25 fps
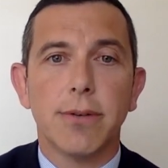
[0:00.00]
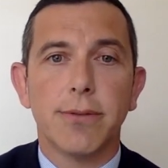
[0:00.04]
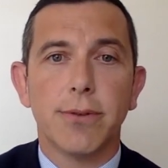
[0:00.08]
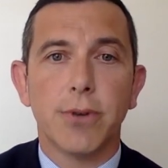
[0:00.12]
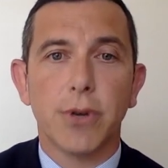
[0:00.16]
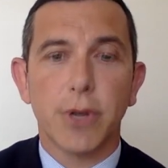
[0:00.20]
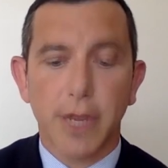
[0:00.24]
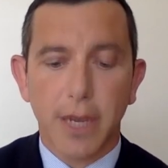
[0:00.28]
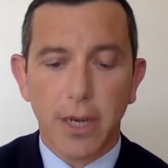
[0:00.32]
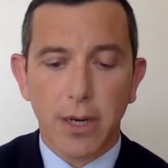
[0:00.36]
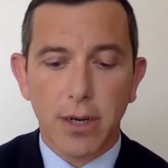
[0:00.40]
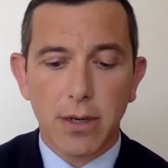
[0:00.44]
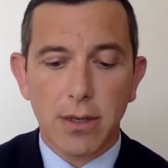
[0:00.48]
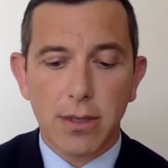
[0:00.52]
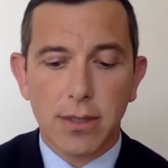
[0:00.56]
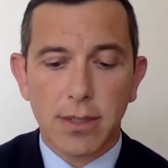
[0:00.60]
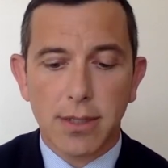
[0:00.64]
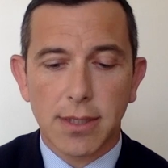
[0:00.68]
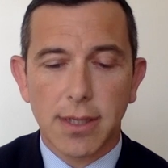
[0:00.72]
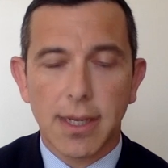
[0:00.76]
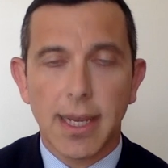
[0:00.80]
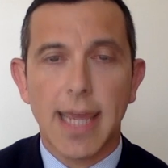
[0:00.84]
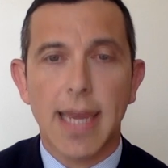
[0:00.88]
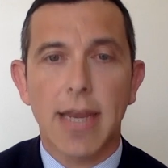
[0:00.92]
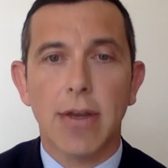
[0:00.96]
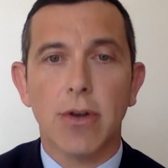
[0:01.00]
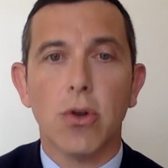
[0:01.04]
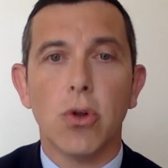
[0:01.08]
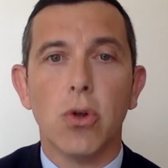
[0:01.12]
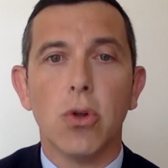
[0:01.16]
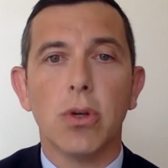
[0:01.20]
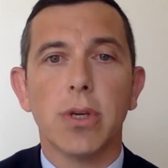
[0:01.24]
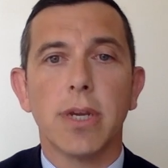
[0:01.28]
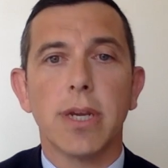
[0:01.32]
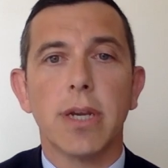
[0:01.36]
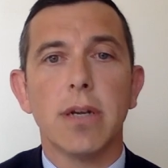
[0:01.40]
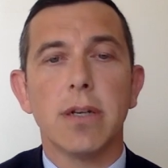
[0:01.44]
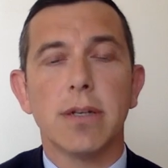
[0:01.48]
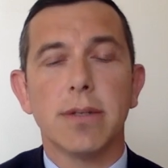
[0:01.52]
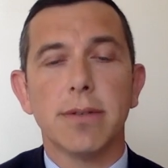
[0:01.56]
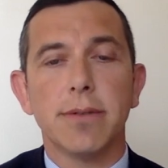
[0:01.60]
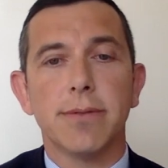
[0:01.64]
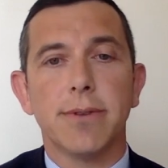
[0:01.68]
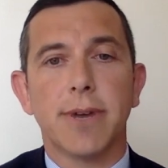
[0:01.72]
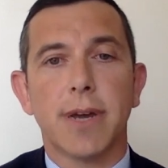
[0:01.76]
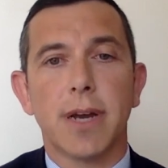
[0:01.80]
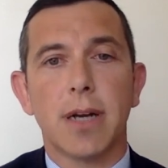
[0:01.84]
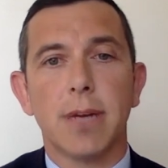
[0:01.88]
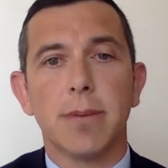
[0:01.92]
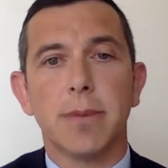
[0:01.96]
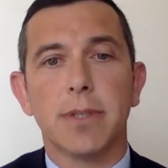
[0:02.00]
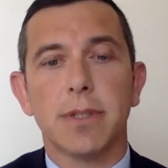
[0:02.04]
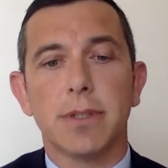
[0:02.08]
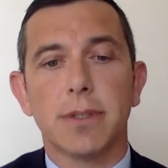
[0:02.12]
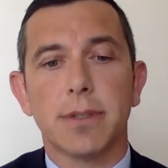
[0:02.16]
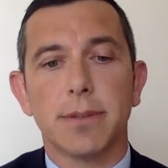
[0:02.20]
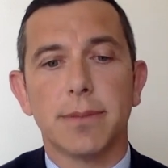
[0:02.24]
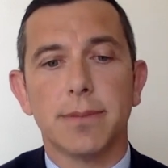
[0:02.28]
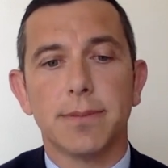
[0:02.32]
for girls in an all-girls environment.